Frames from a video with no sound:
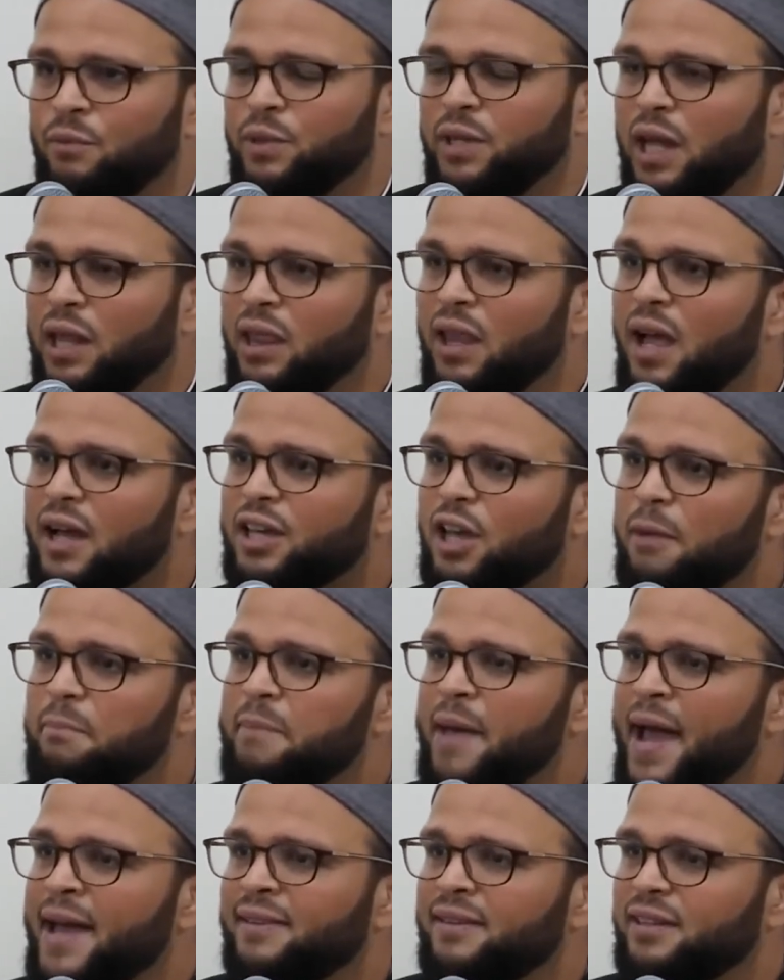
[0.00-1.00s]
when Allah
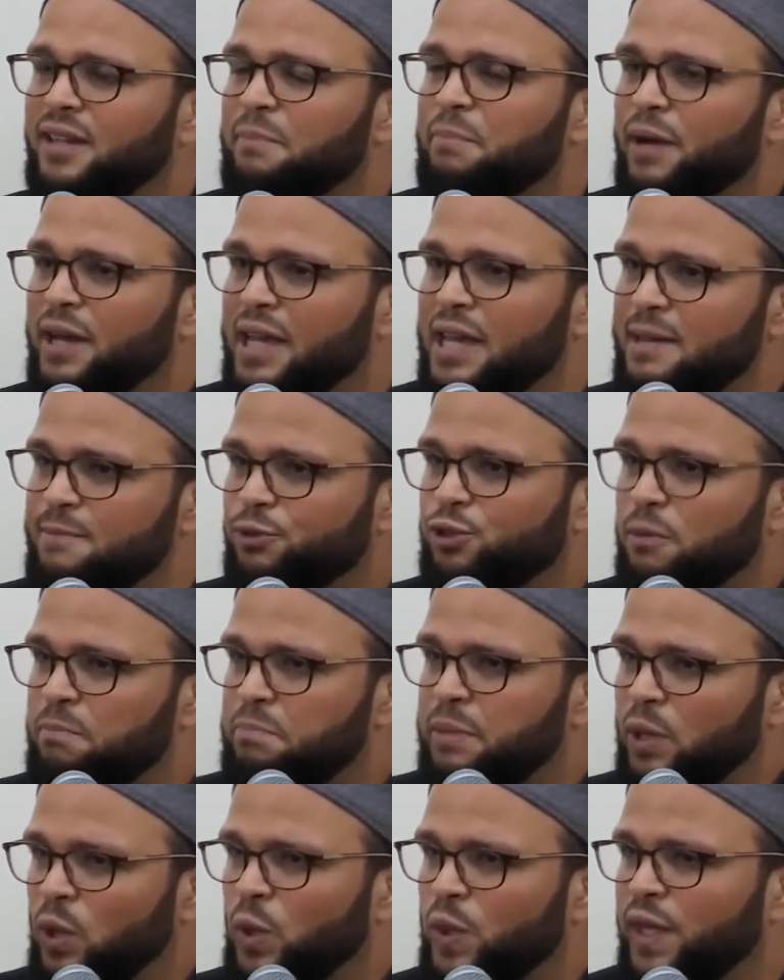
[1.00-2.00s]
commanded Ibrahim
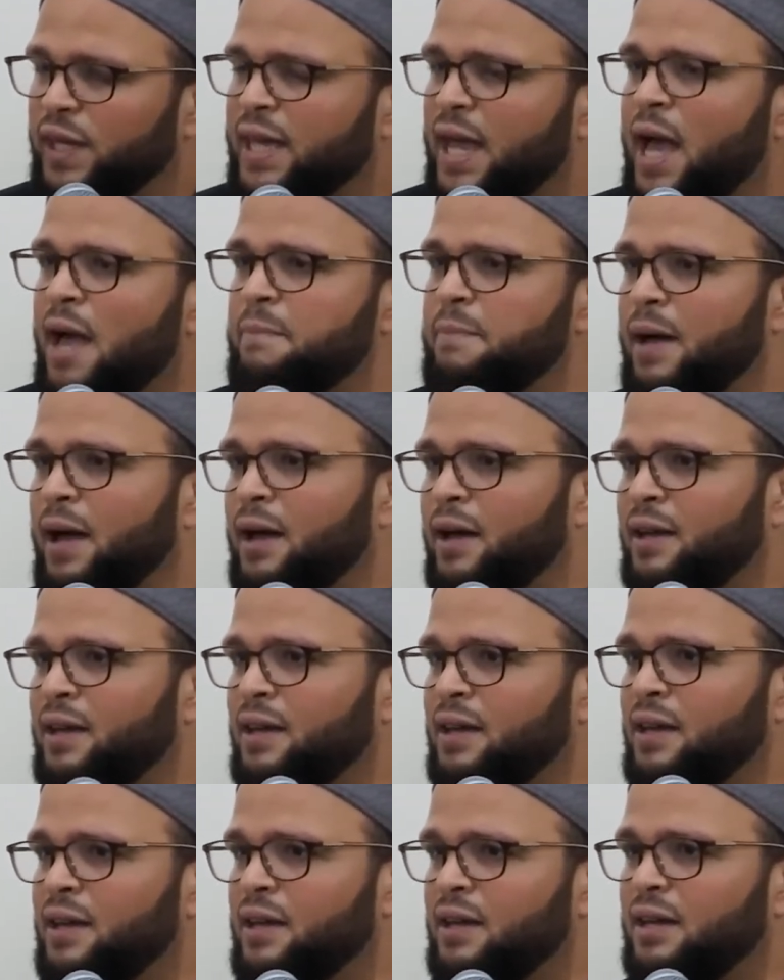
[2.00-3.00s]
to build the Kaaba,
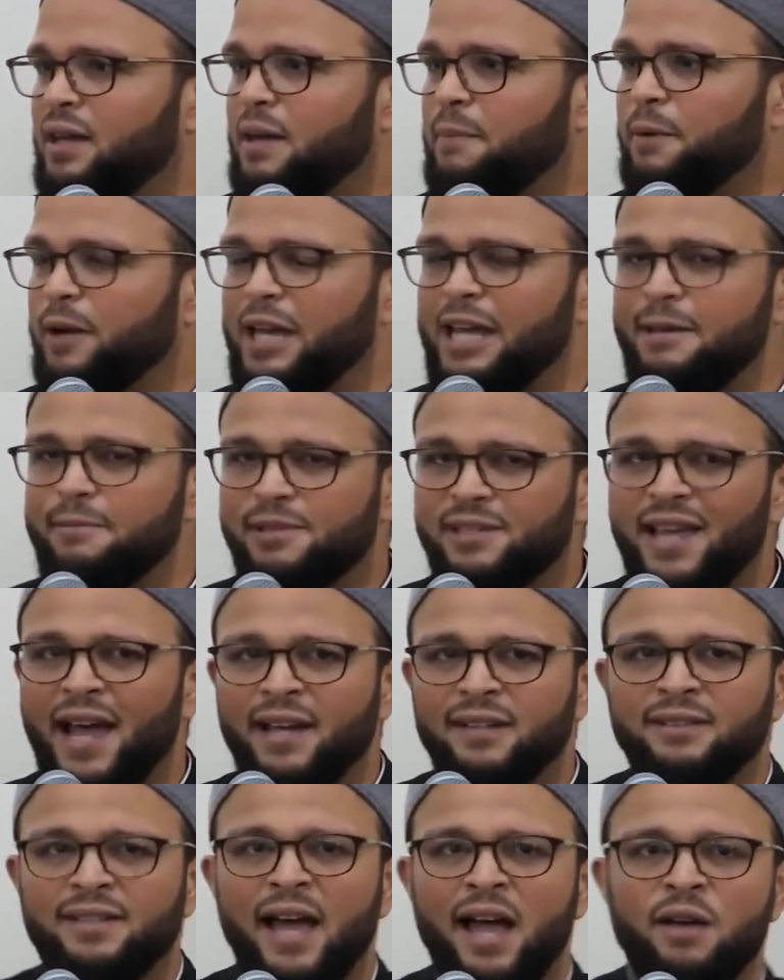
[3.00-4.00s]
Ibrahim
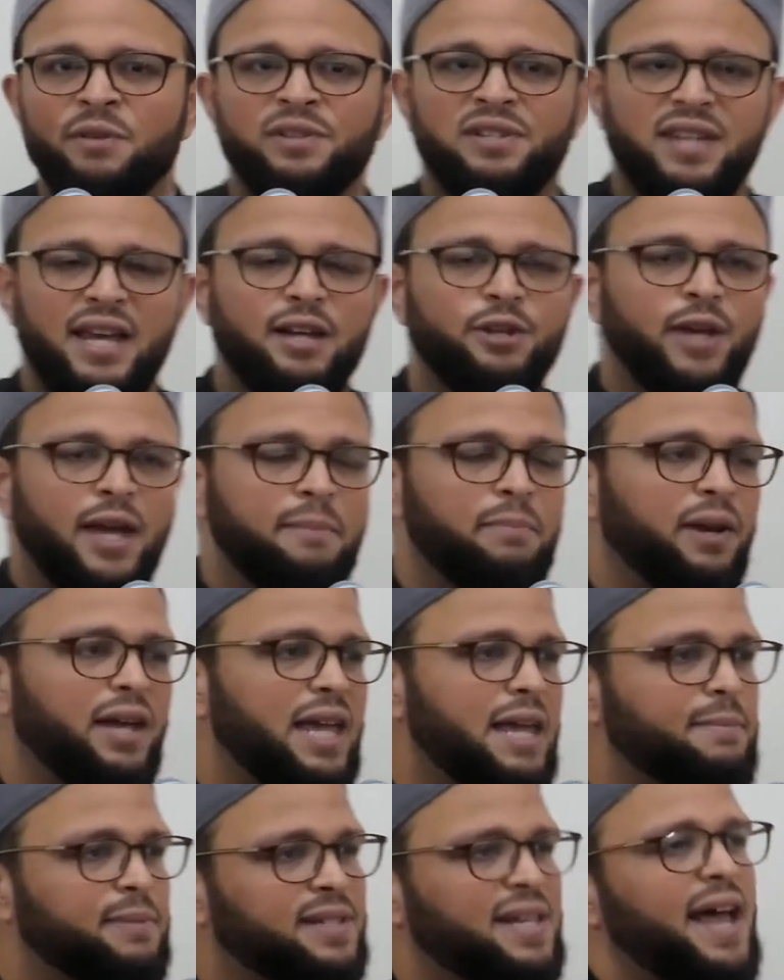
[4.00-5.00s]
sat down, Sayyidina
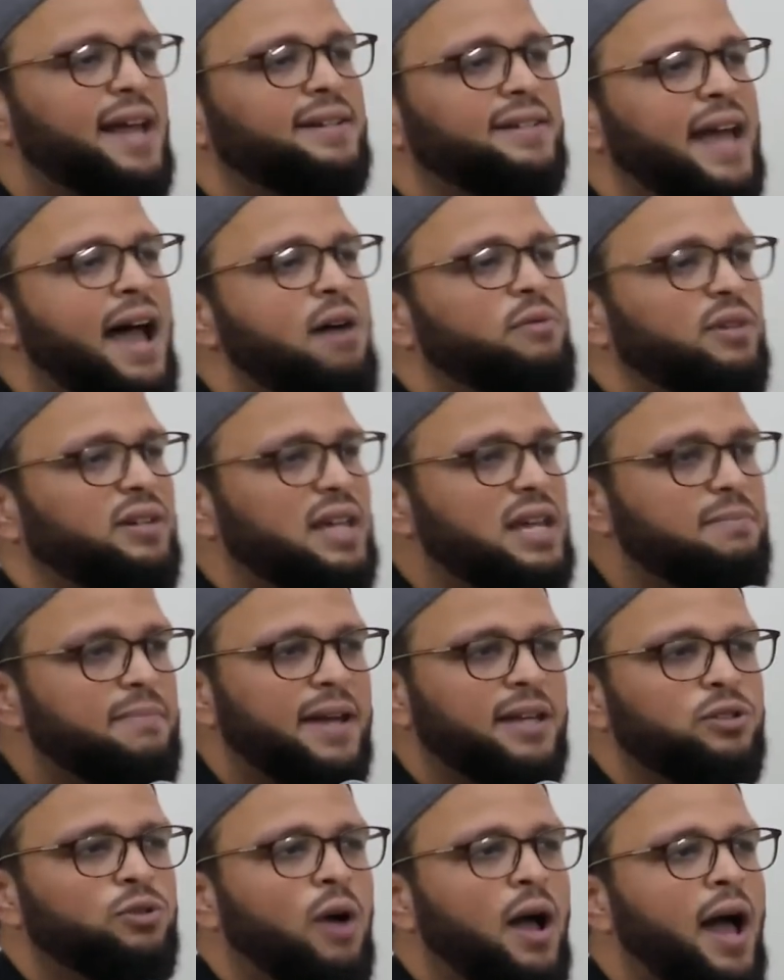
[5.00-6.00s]
Ibrahim sat down and
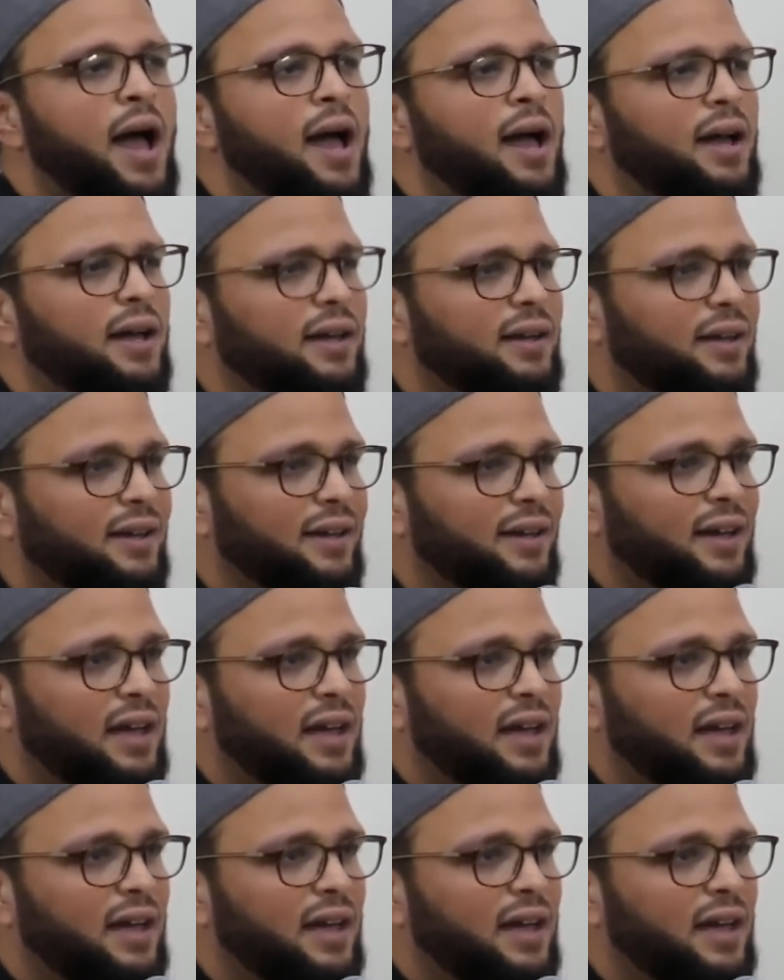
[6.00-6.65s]
he made dua.